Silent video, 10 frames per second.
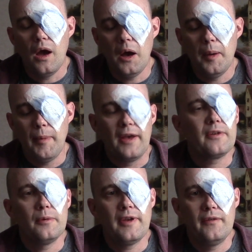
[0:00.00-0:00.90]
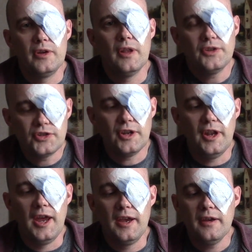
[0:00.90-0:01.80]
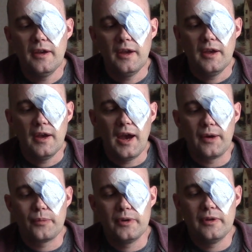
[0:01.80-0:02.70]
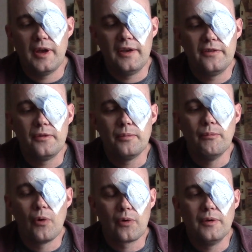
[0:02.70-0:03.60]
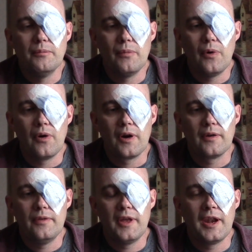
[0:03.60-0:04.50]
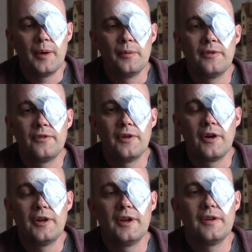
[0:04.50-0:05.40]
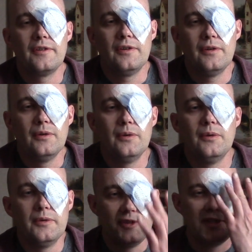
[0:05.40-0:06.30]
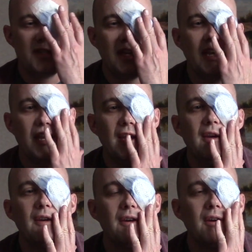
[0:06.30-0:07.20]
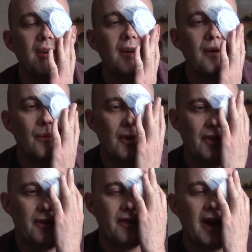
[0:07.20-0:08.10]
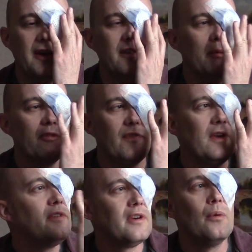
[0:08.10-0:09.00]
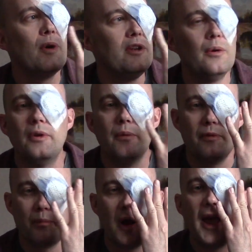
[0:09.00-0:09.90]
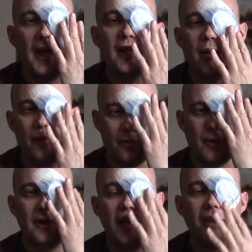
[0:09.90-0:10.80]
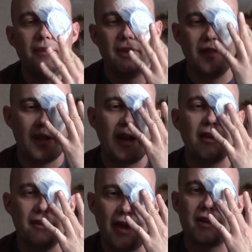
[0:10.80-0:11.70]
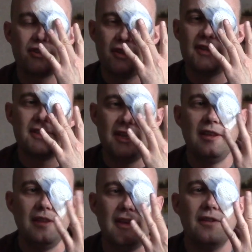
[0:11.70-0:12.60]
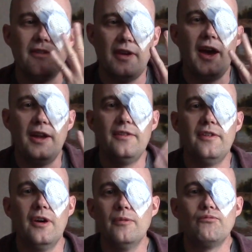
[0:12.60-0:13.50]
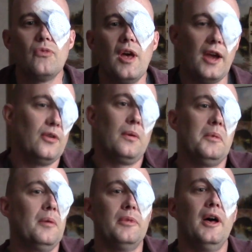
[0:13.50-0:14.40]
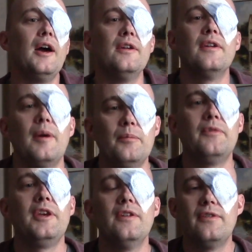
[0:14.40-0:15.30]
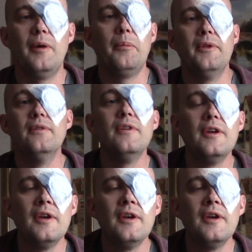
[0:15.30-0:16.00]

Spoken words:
As I was having lunch today, I realized more and more that I was starting to see with this eye, because I was facing a window and it was bright, and I was realizing that I could actually see the inside. So I know I'm not blind, I'm seeing something,